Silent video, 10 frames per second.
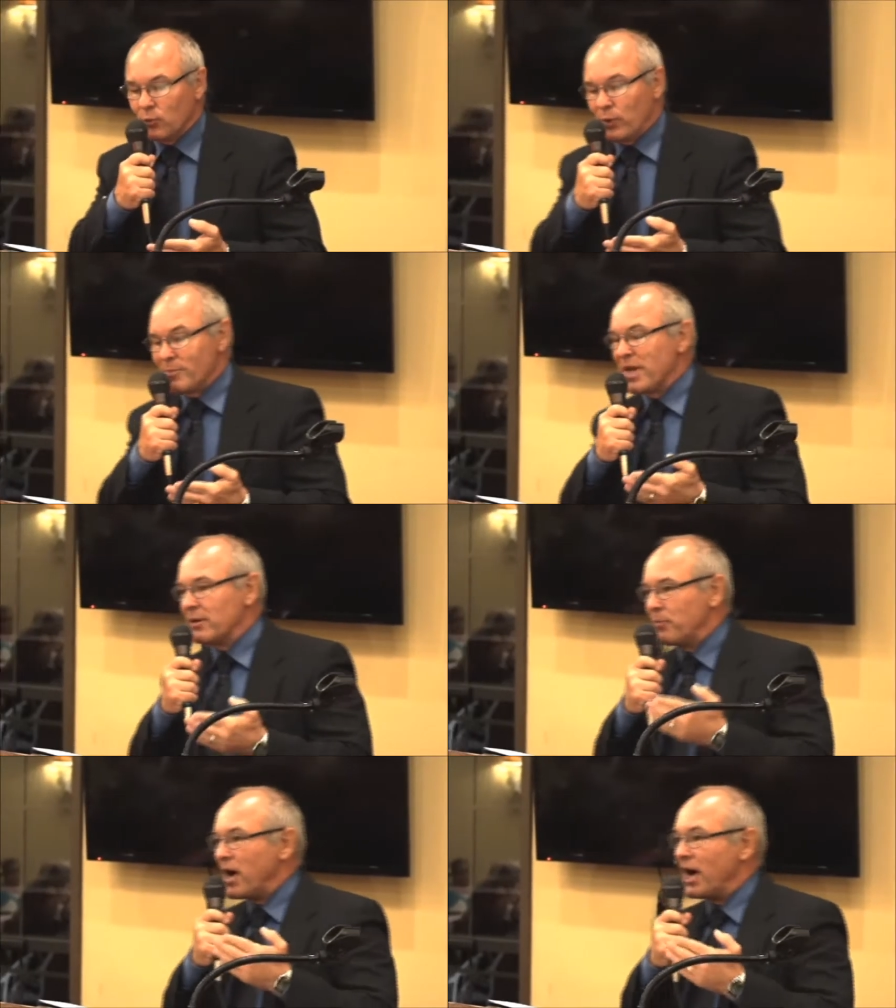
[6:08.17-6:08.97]
We
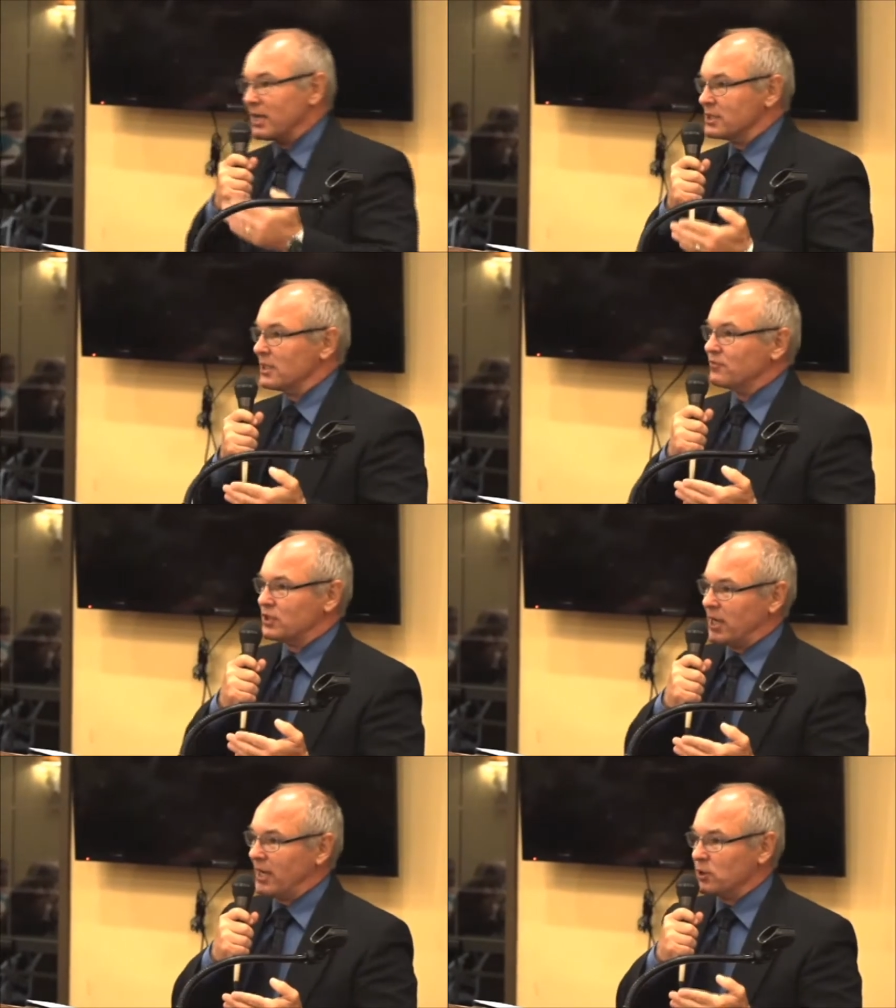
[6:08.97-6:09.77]
make positive
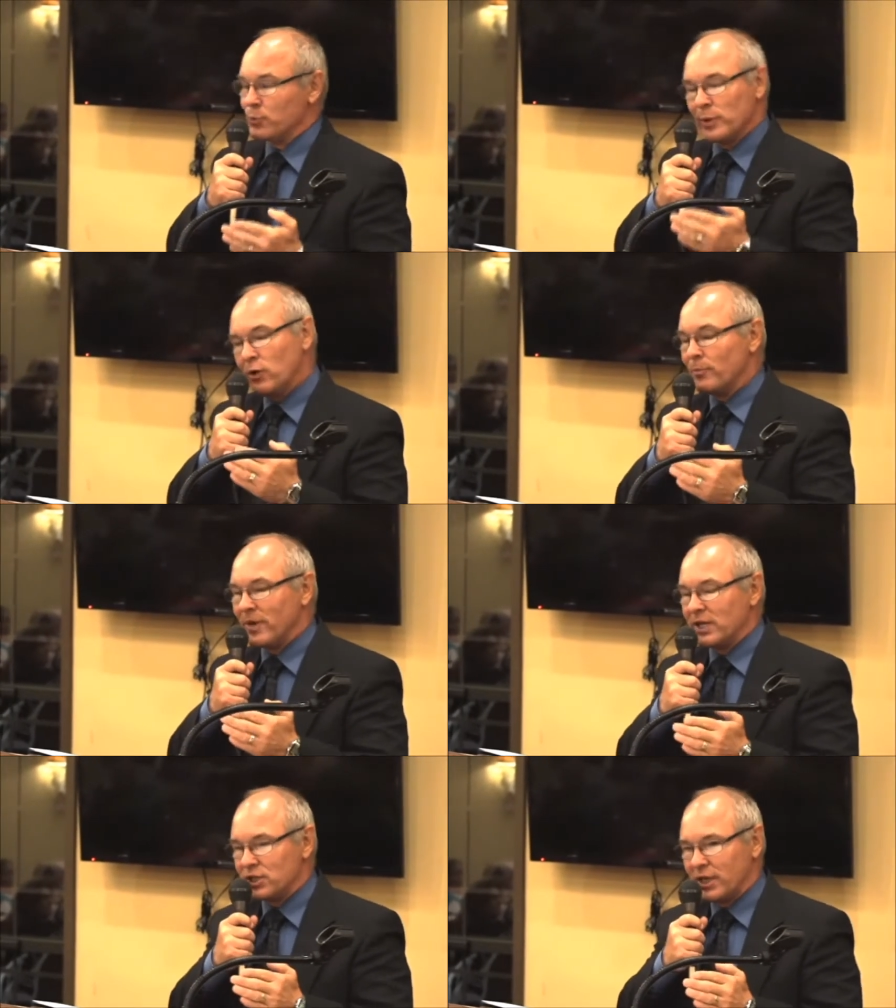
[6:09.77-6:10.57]
change. We don't
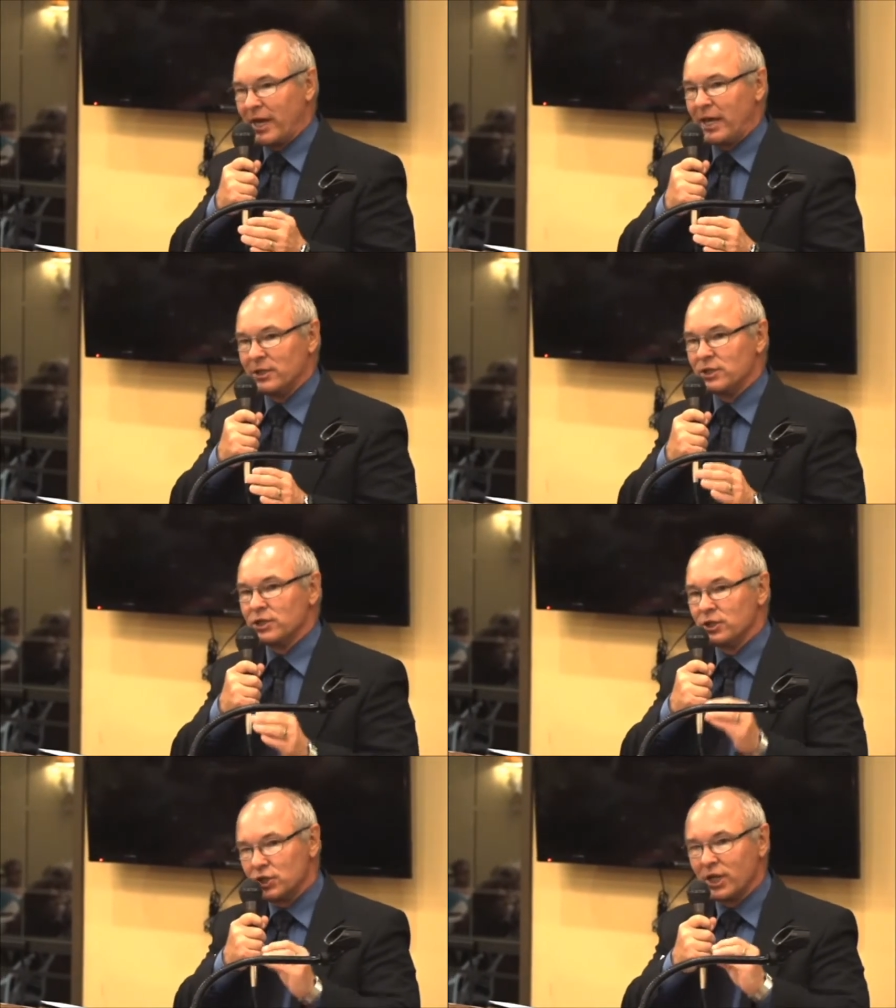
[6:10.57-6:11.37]
make
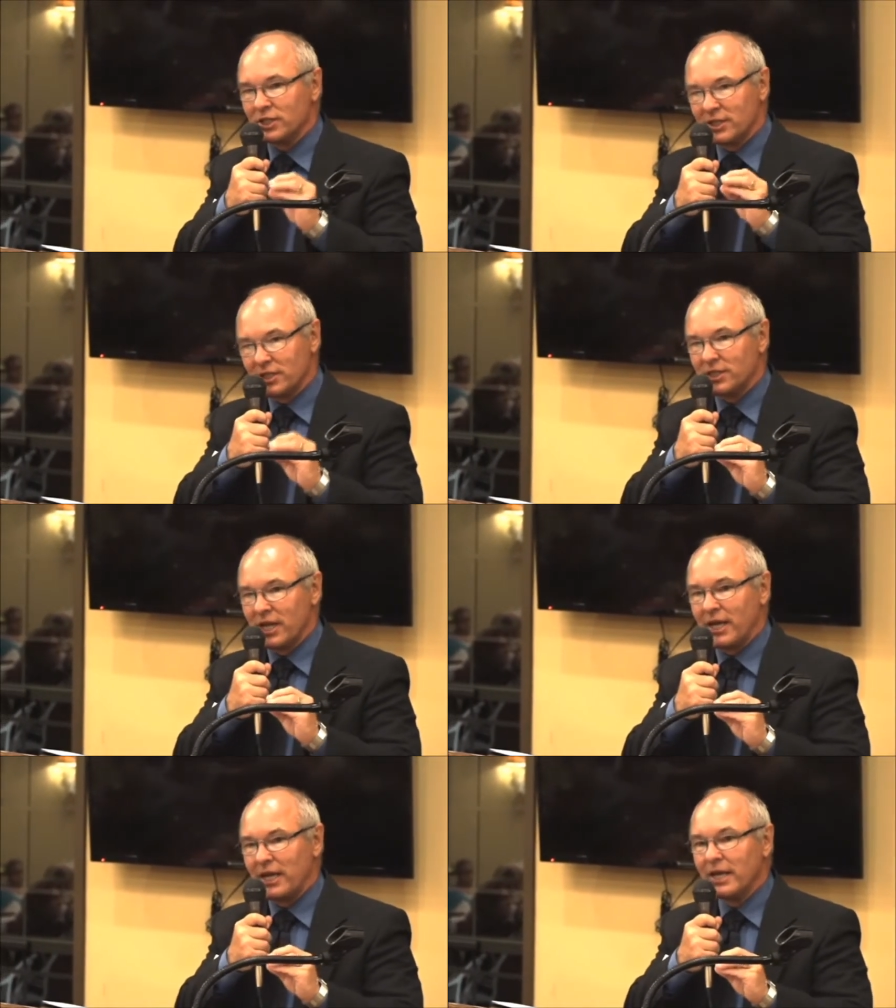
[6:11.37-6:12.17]
change just to
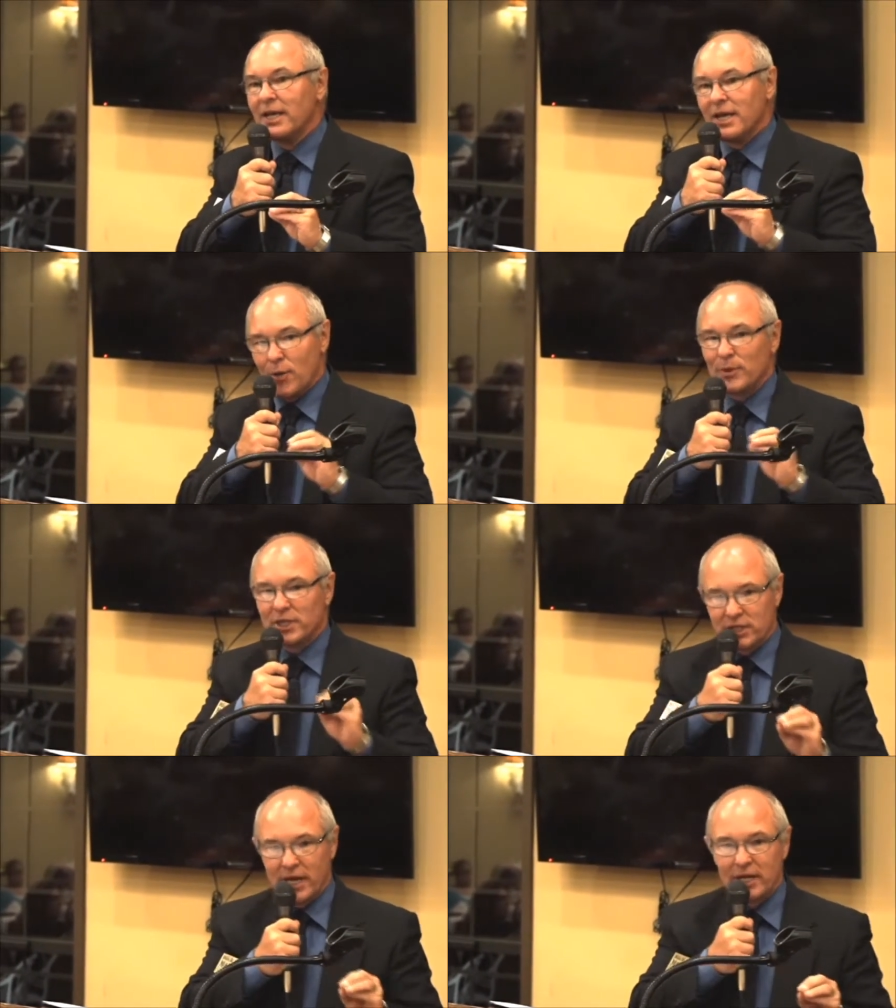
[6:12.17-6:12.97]
say, I'm going
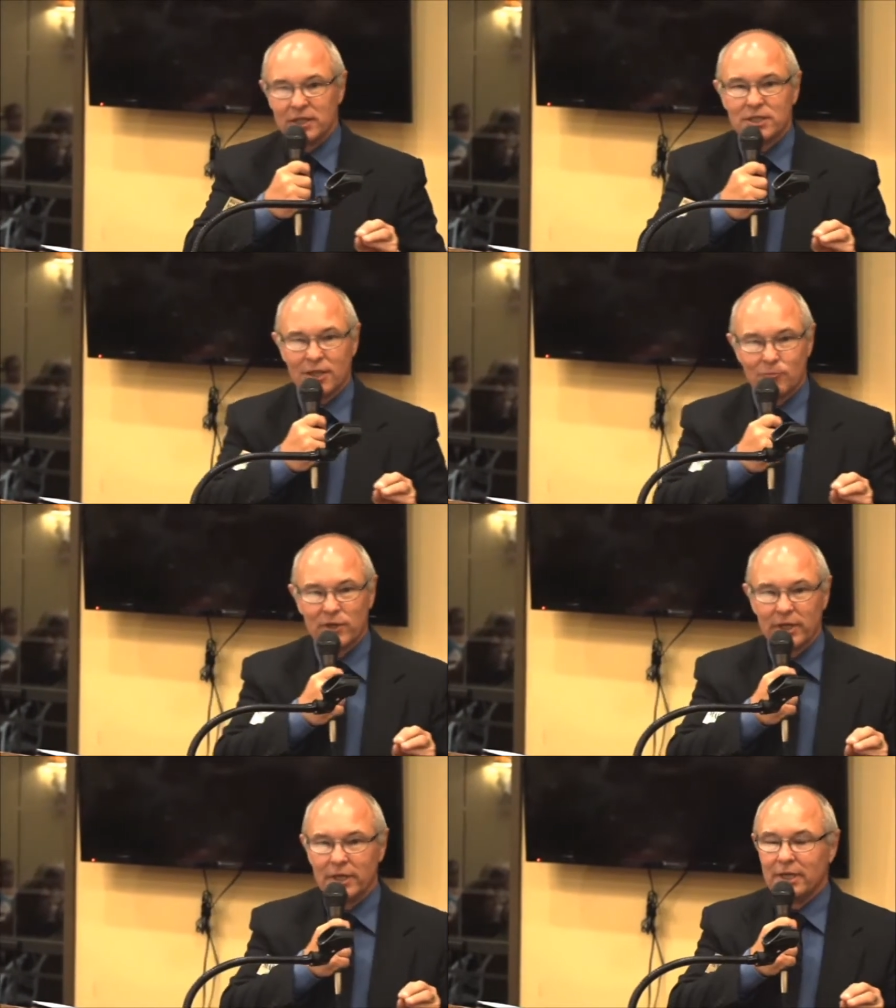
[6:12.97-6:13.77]
to change
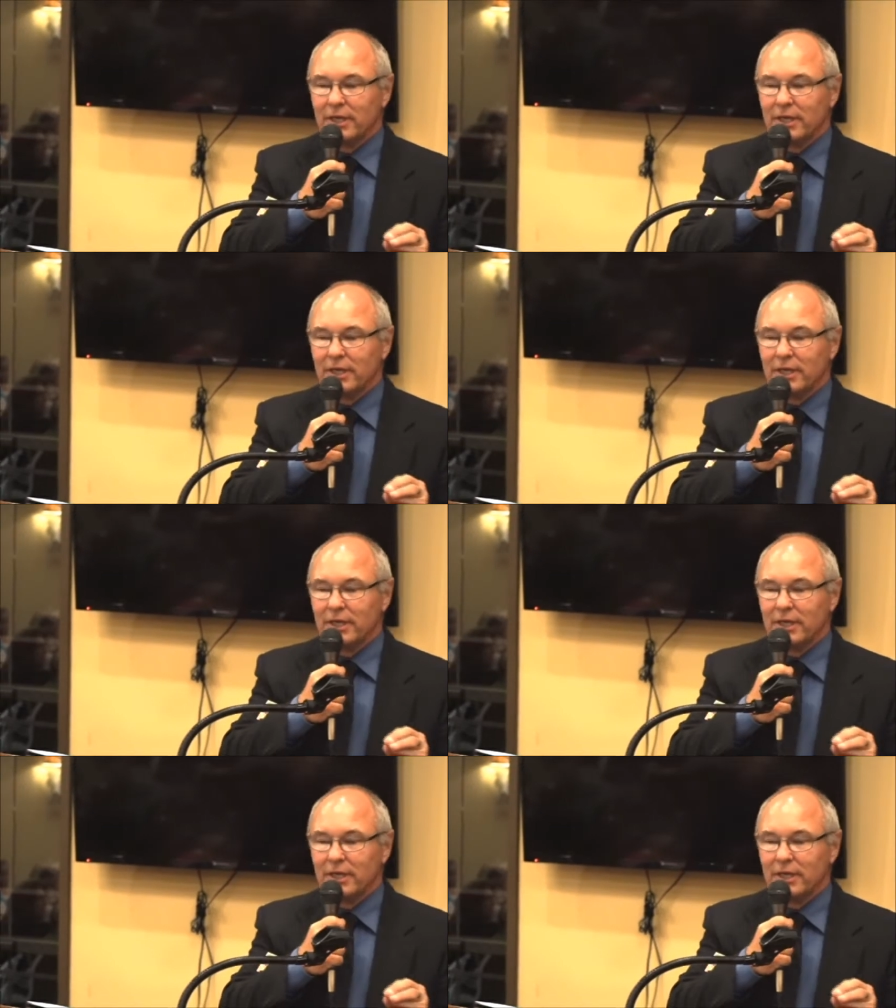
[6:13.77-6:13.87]
something.